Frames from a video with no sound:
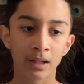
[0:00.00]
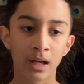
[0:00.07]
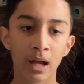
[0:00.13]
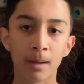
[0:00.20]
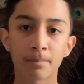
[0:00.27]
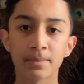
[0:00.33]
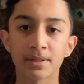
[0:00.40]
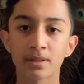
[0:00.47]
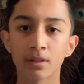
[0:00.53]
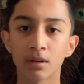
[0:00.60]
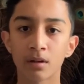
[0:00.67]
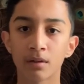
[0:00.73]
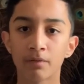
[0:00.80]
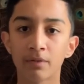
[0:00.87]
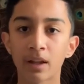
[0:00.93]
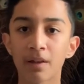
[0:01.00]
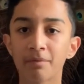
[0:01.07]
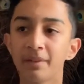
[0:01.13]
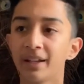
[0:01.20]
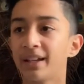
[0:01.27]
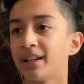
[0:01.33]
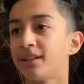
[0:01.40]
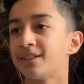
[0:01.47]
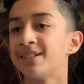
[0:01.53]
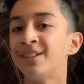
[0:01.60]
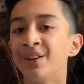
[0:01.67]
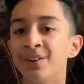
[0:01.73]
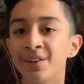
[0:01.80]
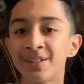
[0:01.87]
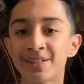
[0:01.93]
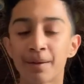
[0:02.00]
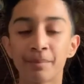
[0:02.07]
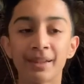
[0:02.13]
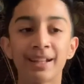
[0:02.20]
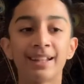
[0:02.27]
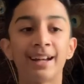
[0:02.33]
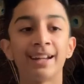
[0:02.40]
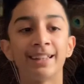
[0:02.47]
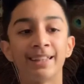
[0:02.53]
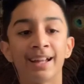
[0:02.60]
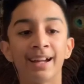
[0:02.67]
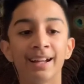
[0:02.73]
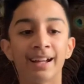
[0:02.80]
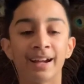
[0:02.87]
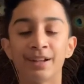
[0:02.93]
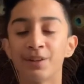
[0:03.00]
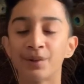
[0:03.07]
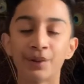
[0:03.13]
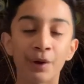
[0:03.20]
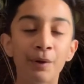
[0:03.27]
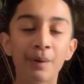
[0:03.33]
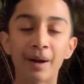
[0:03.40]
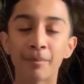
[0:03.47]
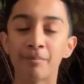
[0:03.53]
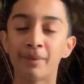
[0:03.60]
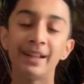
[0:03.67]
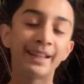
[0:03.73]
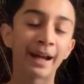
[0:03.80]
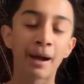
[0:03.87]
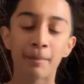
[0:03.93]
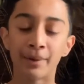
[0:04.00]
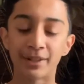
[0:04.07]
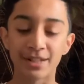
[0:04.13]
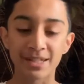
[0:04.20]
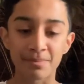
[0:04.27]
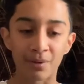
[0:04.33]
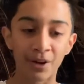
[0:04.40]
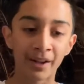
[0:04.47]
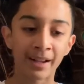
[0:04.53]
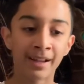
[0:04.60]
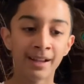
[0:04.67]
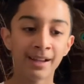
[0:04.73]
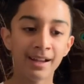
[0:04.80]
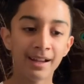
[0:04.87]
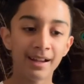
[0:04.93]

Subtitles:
hamster Fluffykins or something like that, I don't know, I've made that up on the spot.